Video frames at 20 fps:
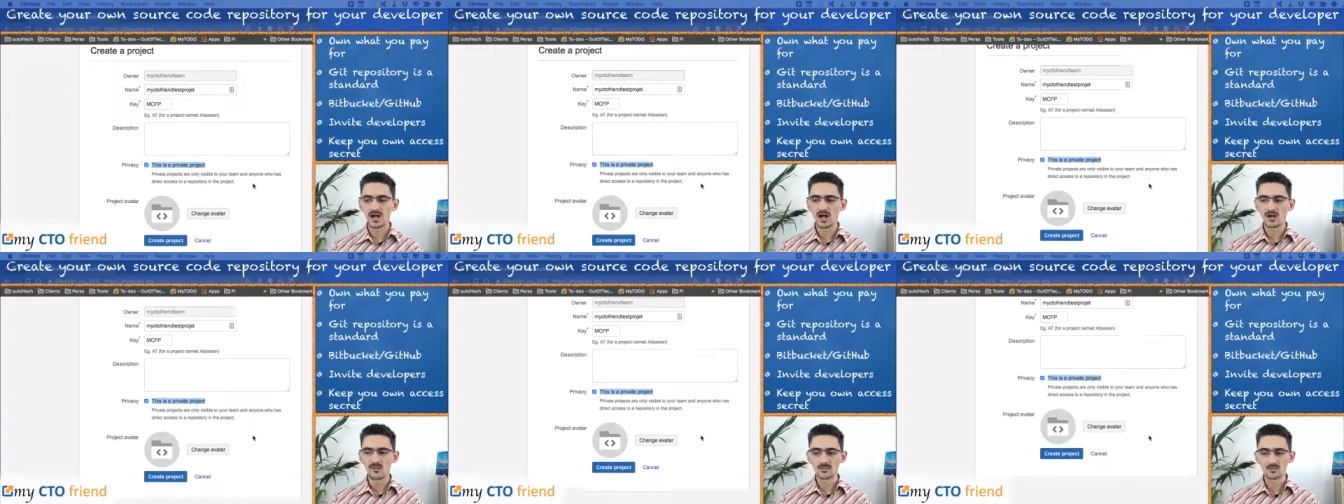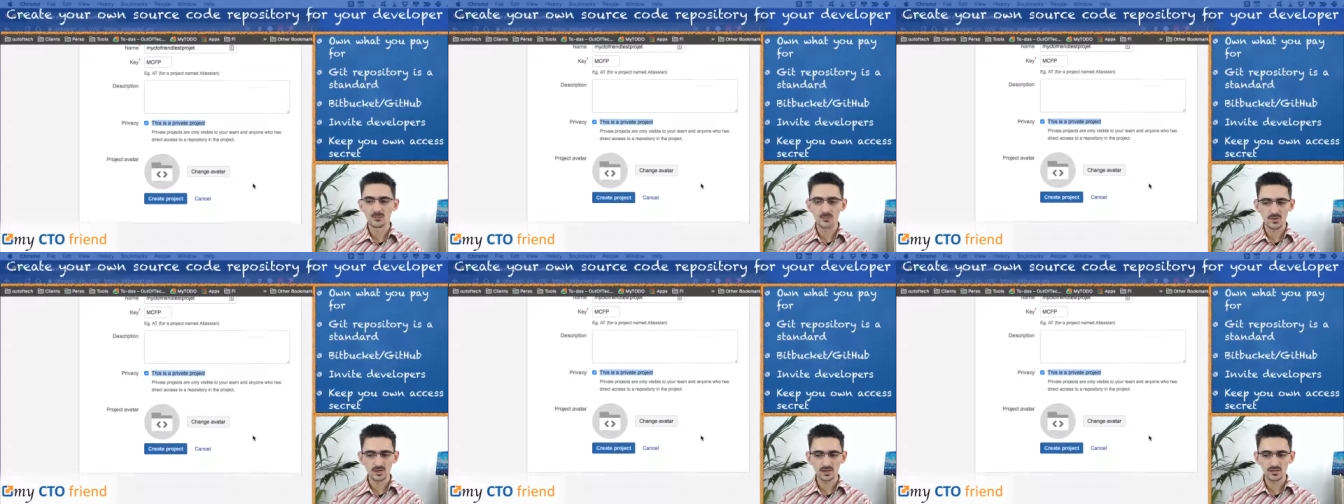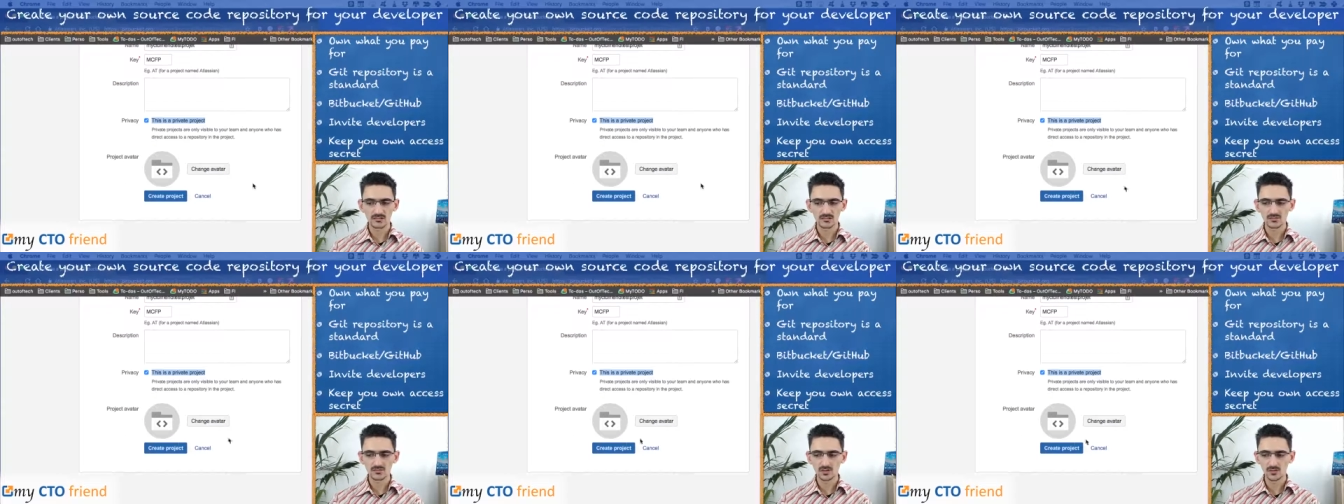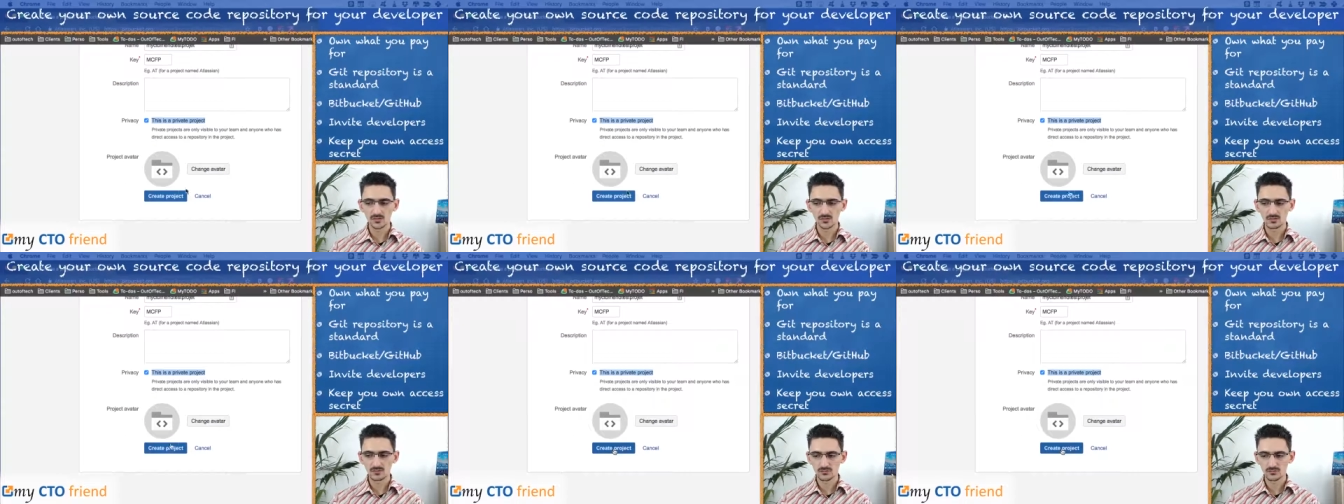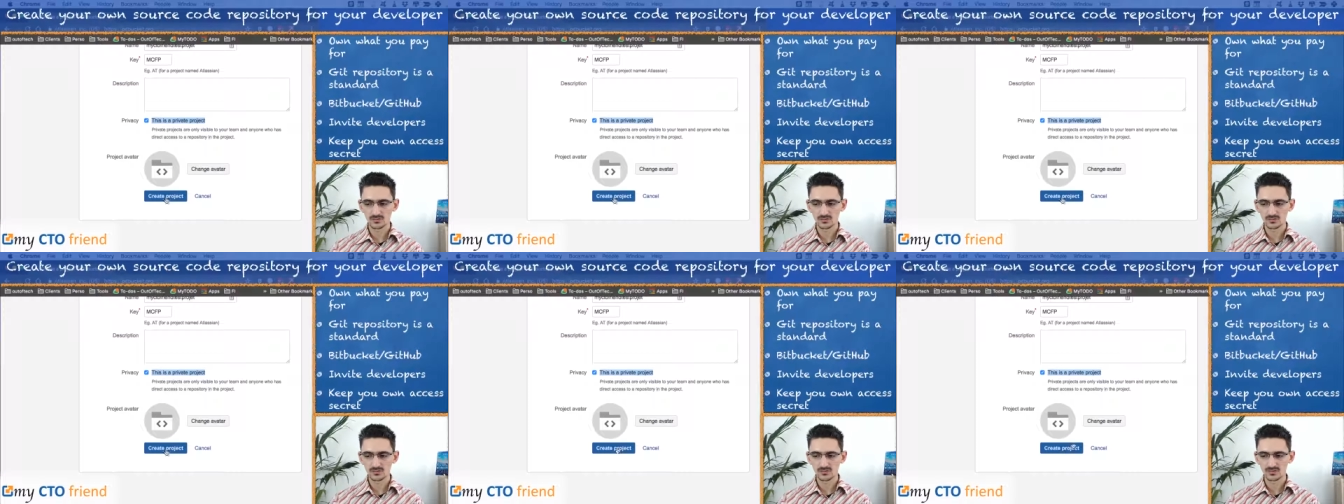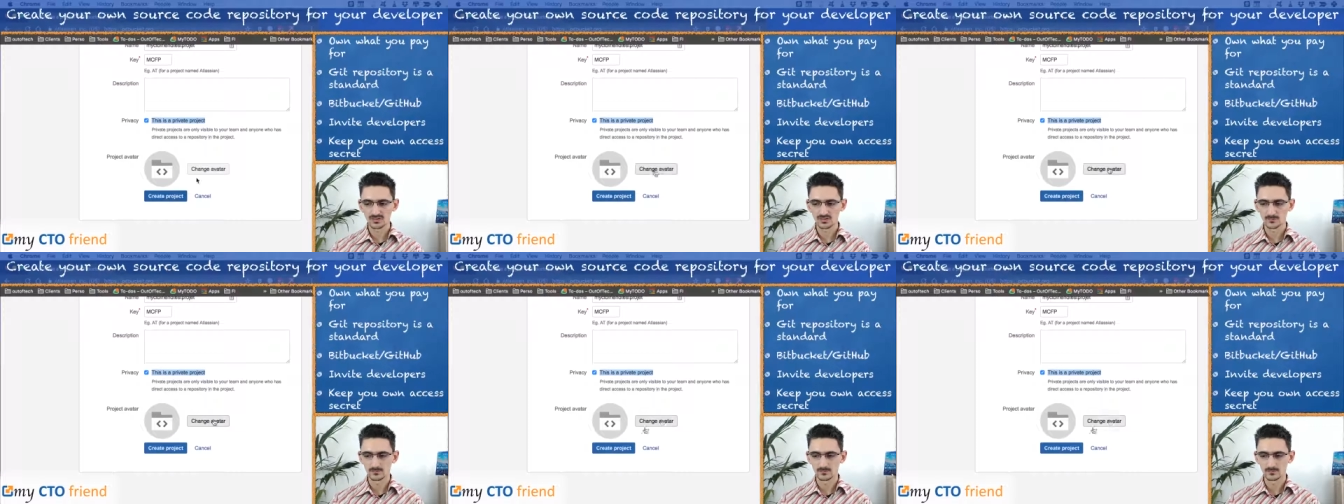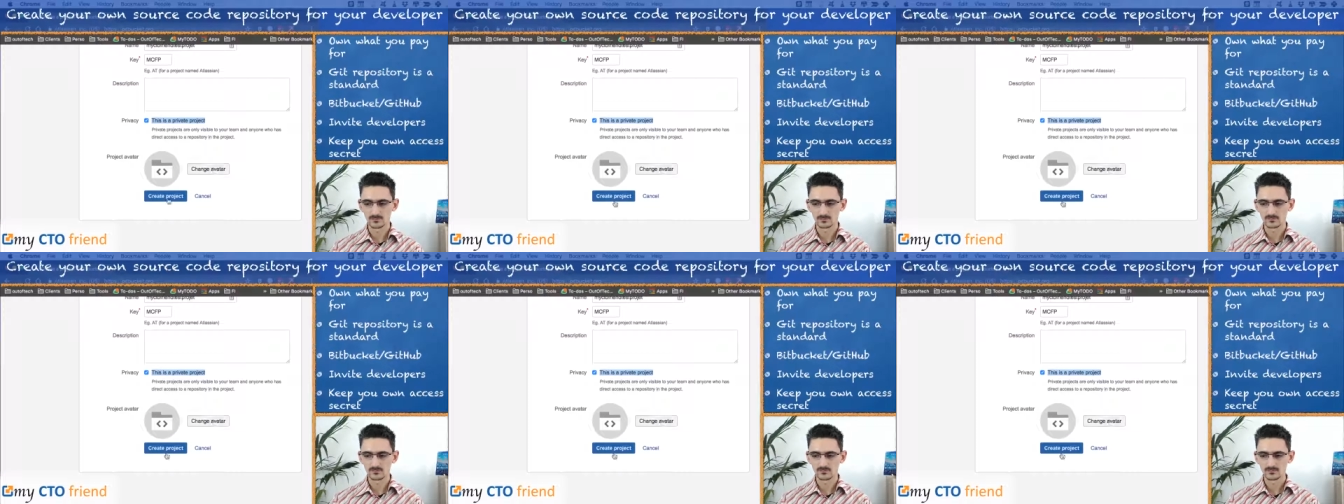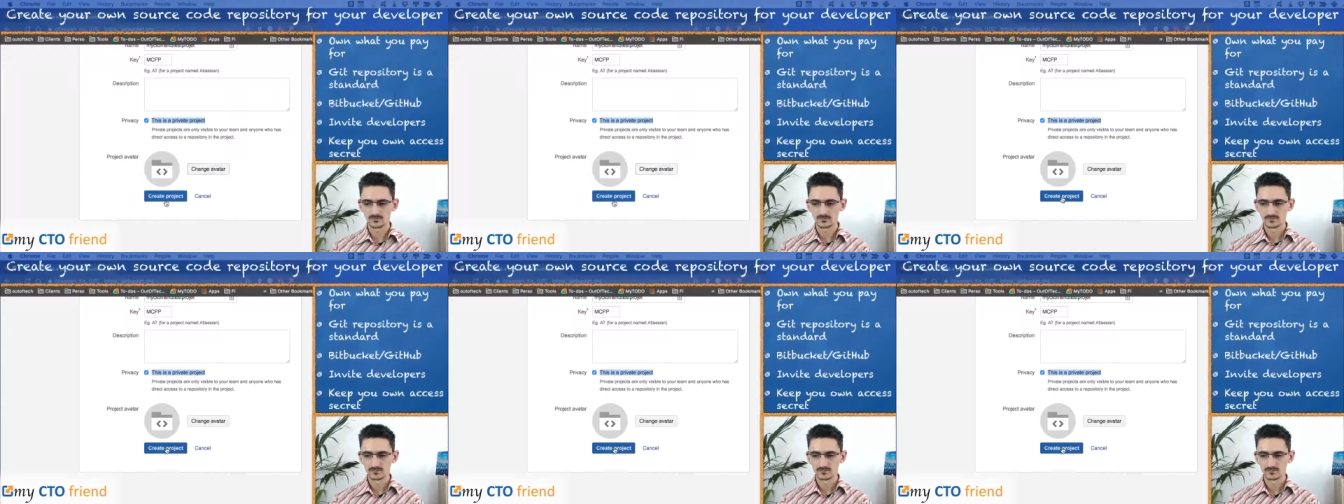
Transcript: that are part of your team.